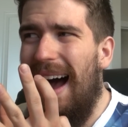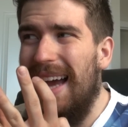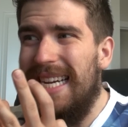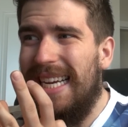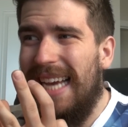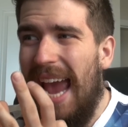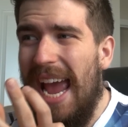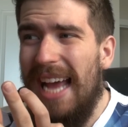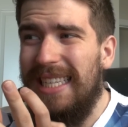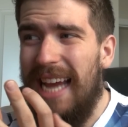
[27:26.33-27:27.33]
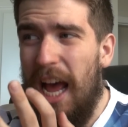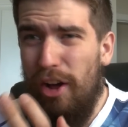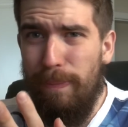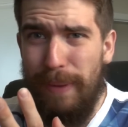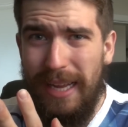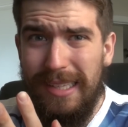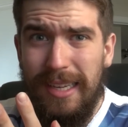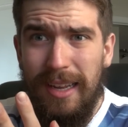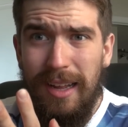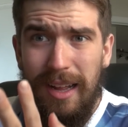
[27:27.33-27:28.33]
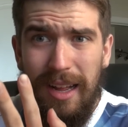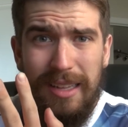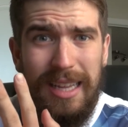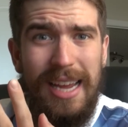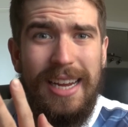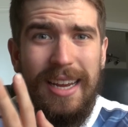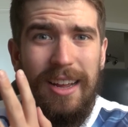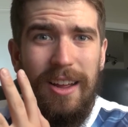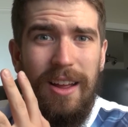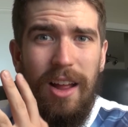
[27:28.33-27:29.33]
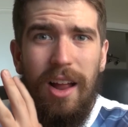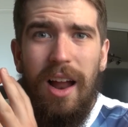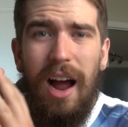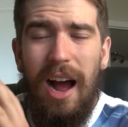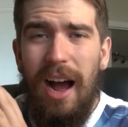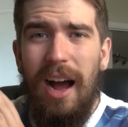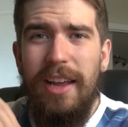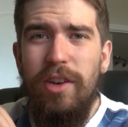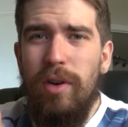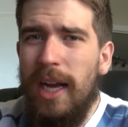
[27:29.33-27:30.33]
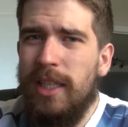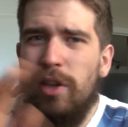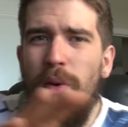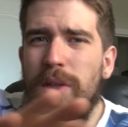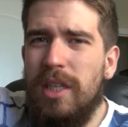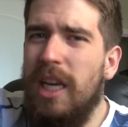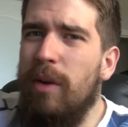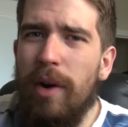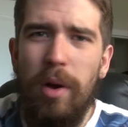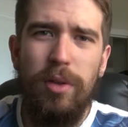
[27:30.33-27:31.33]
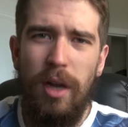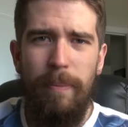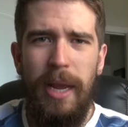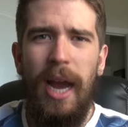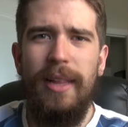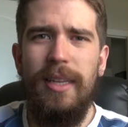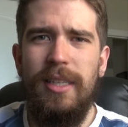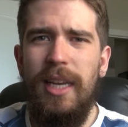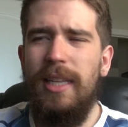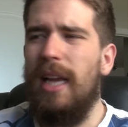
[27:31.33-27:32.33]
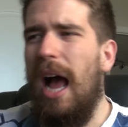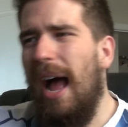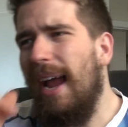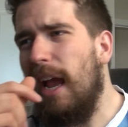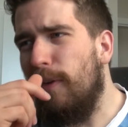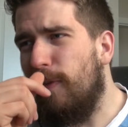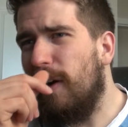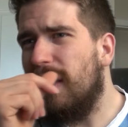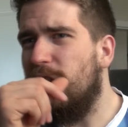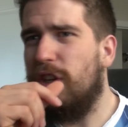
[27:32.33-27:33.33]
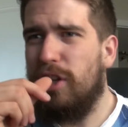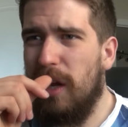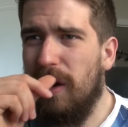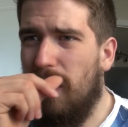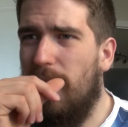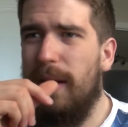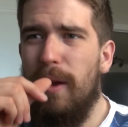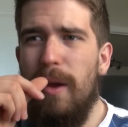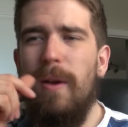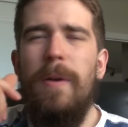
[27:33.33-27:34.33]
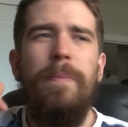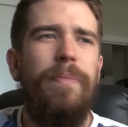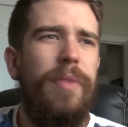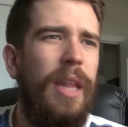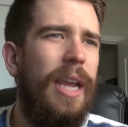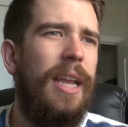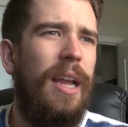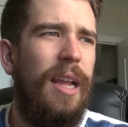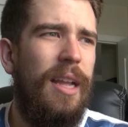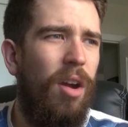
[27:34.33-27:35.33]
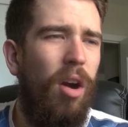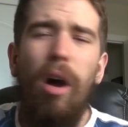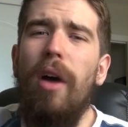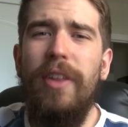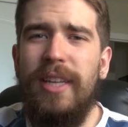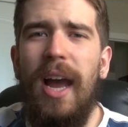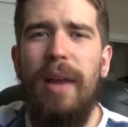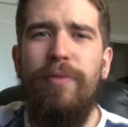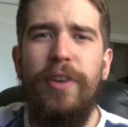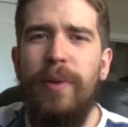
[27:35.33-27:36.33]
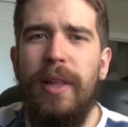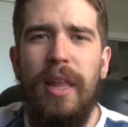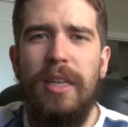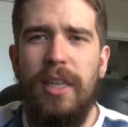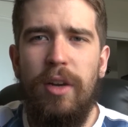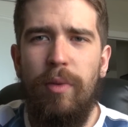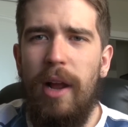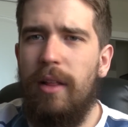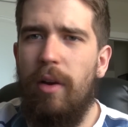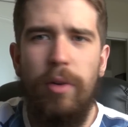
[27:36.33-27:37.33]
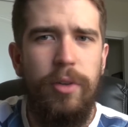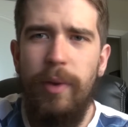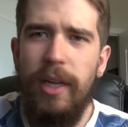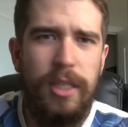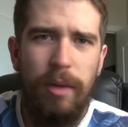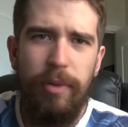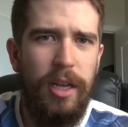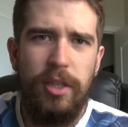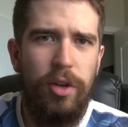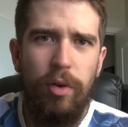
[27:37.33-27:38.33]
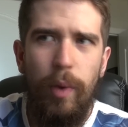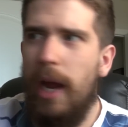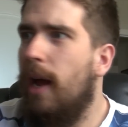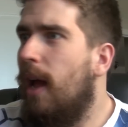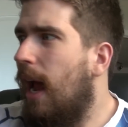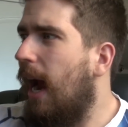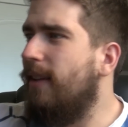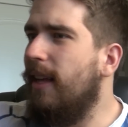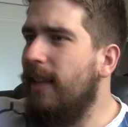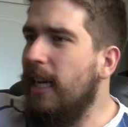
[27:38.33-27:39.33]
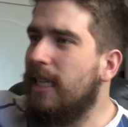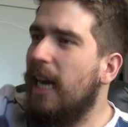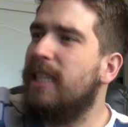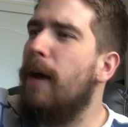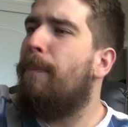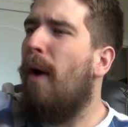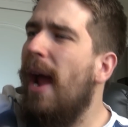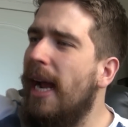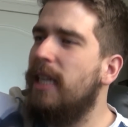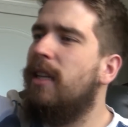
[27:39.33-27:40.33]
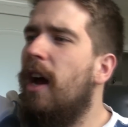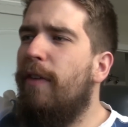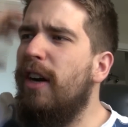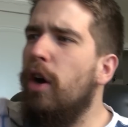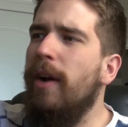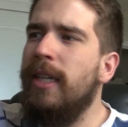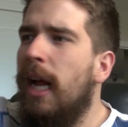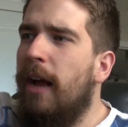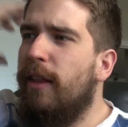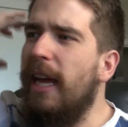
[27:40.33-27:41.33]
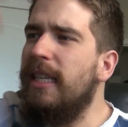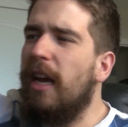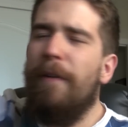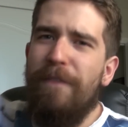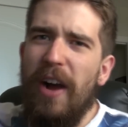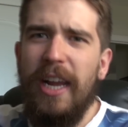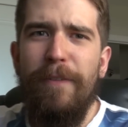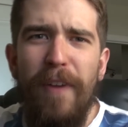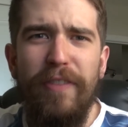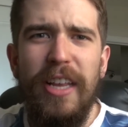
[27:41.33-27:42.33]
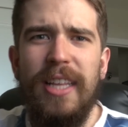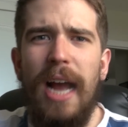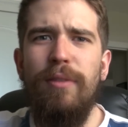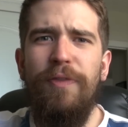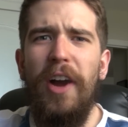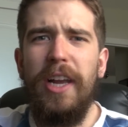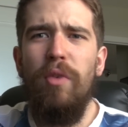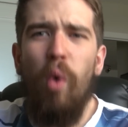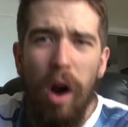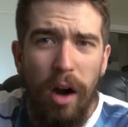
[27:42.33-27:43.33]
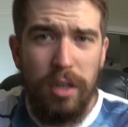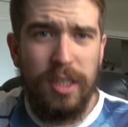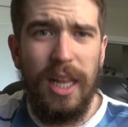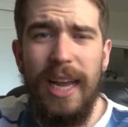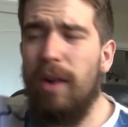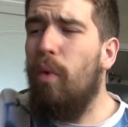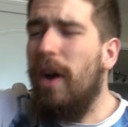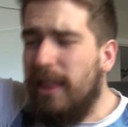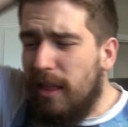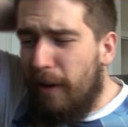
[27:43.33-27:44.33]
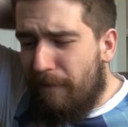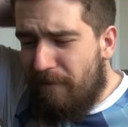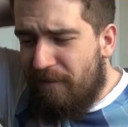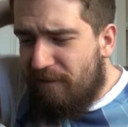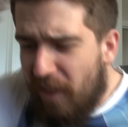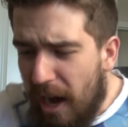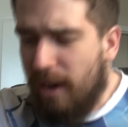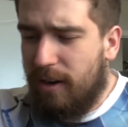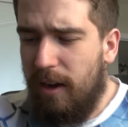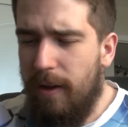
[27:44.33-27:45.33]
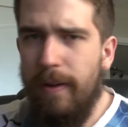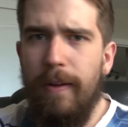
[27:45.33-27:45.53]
I can't help it. Like, you guys don't see what goes on behind the scenes. I get fucking shit on, like, all the time for doing things incorrectly or doing something a certain way. And then these guys get praised for doing things that are fucking 50 times fucking worse. Like, what the fuck?